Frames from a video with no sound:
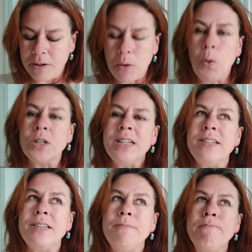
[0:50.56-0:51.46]
what
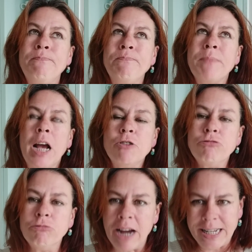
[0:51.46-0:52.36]
is
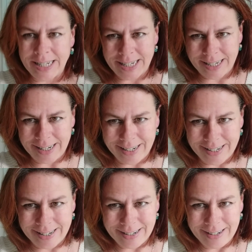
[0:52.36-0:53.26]
credited
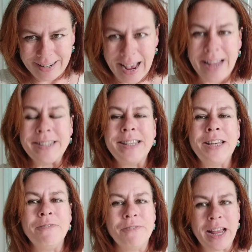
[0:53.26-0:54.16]
as the
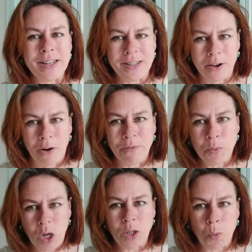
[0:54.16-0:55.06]
inventor of the
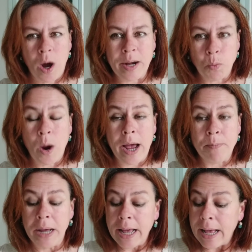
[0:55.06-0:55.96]
World Wide Web.
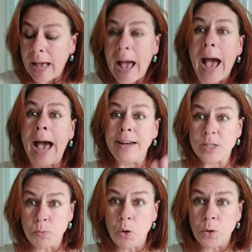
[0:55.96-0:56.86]
And
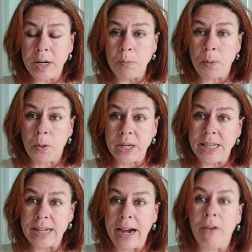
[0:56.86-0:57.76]
as Maureen
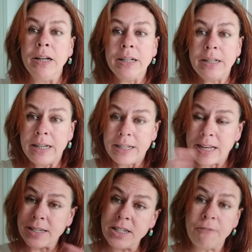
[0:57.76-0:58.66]
pointed out,
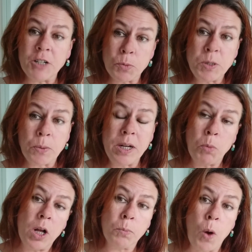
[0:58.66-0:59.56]
there's a difference between the
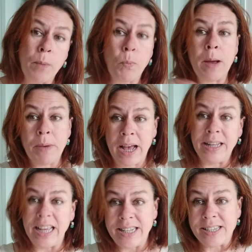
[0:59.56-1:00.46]
World Wide Web and
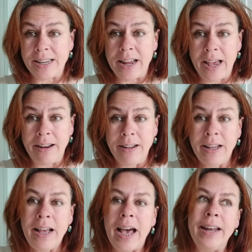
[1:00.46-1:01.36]
the internet
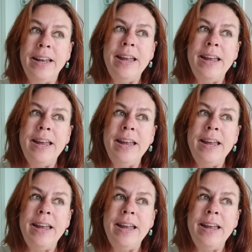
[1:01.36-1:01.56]
and